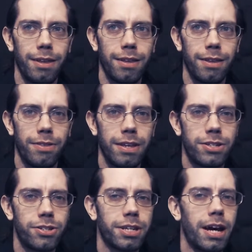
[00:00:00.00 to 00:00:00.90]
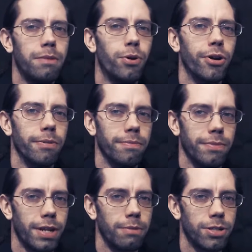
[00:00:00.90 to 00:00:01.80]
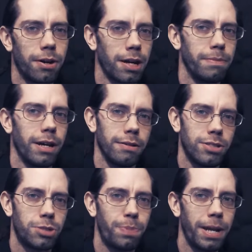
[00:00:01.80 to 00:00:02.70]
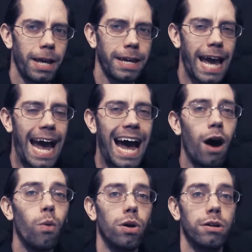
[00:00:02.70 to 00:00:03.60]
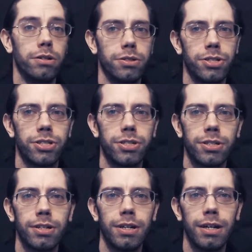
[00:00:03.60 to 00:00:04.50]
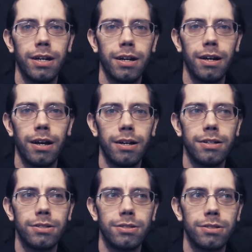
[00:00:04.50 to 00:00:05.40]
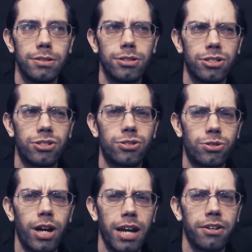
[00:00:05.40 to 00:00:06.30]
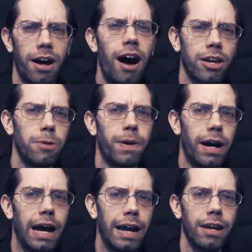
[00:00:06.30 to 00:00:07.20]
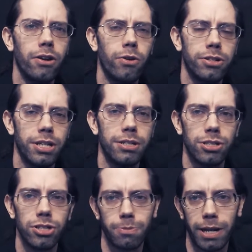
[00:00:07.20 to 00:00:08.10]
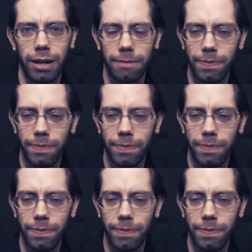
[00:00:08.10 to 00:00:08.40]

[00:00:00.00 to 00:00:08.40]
this is the kind of boredom that I'm talking about. Spending hours just trying to occupy your attention span.